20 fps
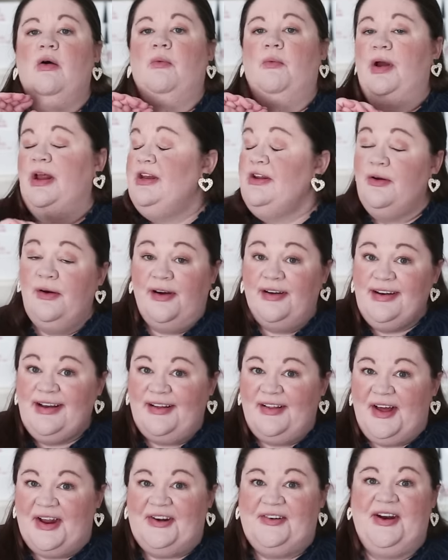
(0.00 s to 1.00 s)
When you are
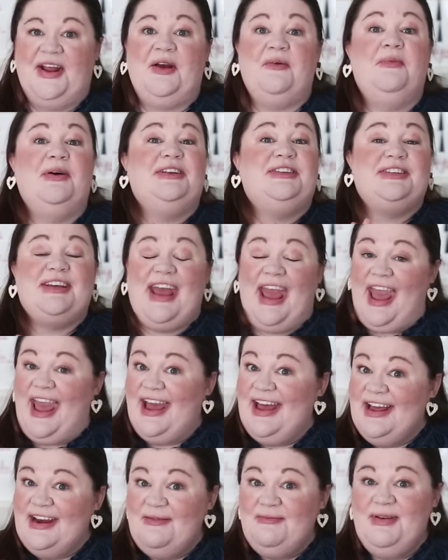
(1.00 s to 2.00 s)
decluttering, which
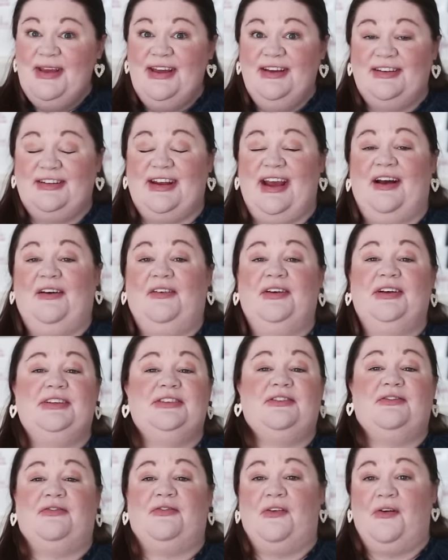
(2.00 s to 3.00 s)
can be a
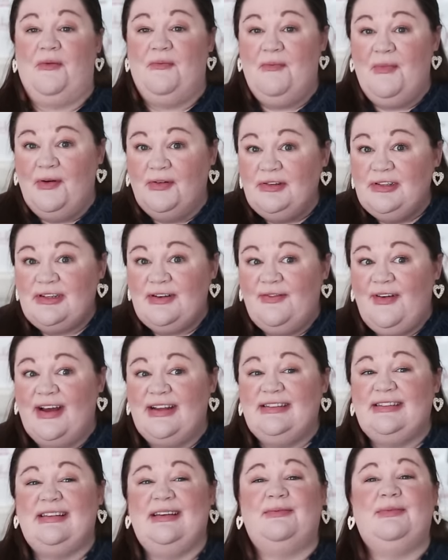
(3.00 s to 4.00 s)
challenge for most of
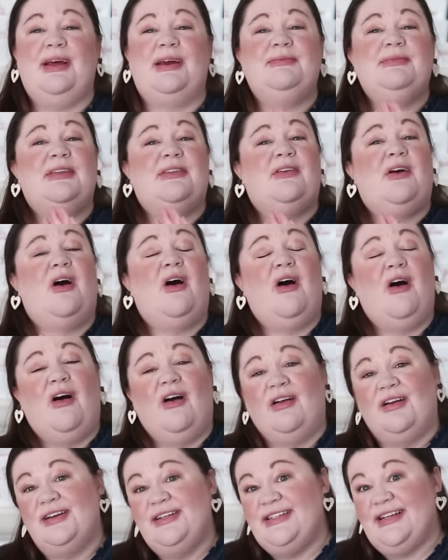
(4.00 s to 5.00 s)
us, sometimes it's
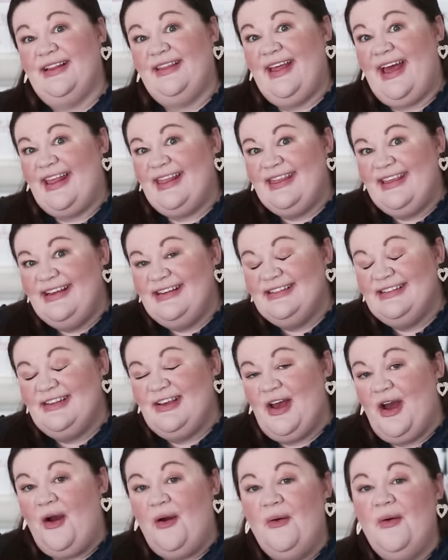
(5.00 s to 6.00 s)
hard to let things
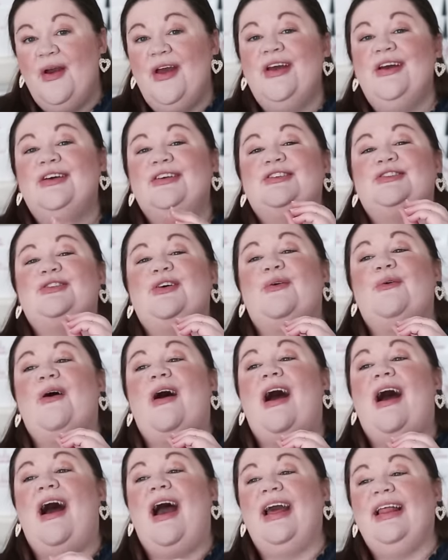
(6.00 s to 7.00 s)
go.
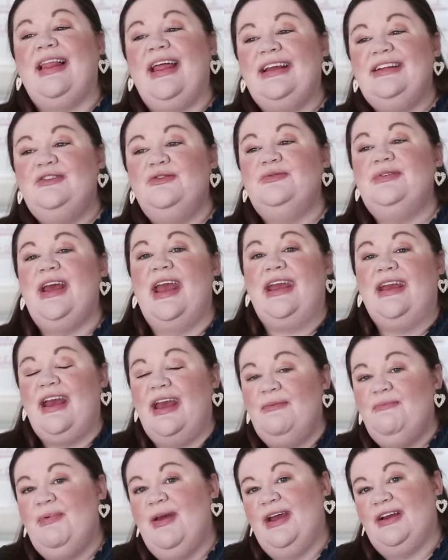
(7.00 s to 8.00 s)
So I like to take
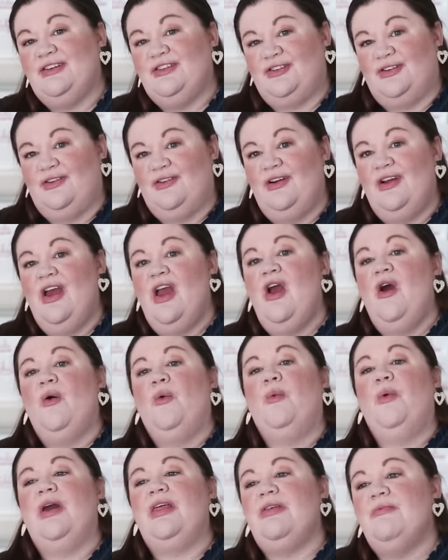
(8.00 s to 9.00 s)
a picture
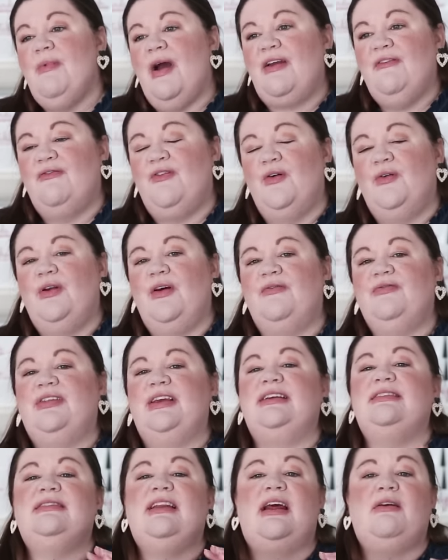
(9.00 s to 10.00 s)
with my phone of
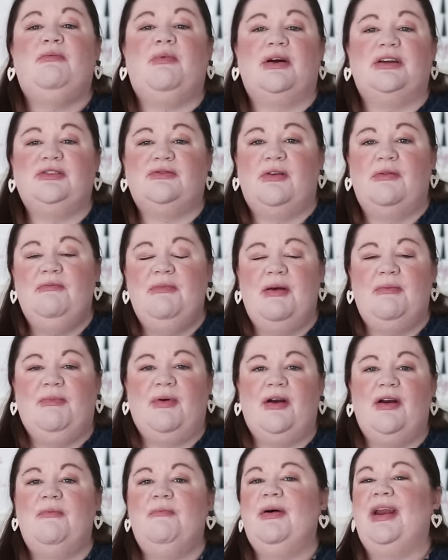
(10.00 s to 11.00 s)
things that I want to
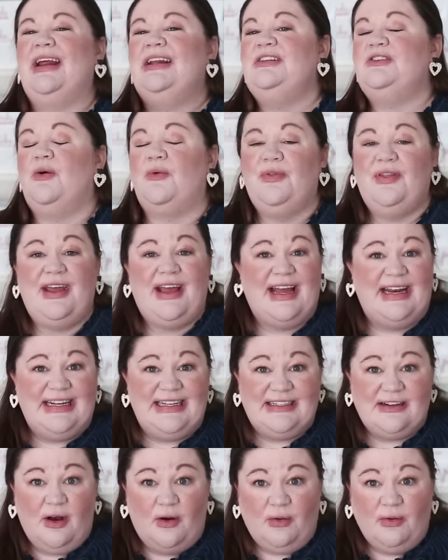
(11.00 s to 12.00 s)
remember, but I don't think I
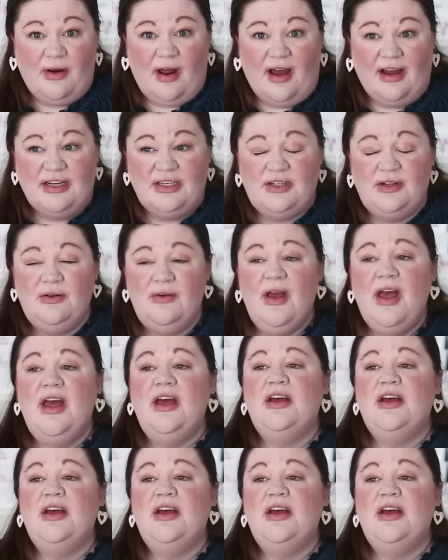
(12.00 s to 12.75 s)
need to hold on to.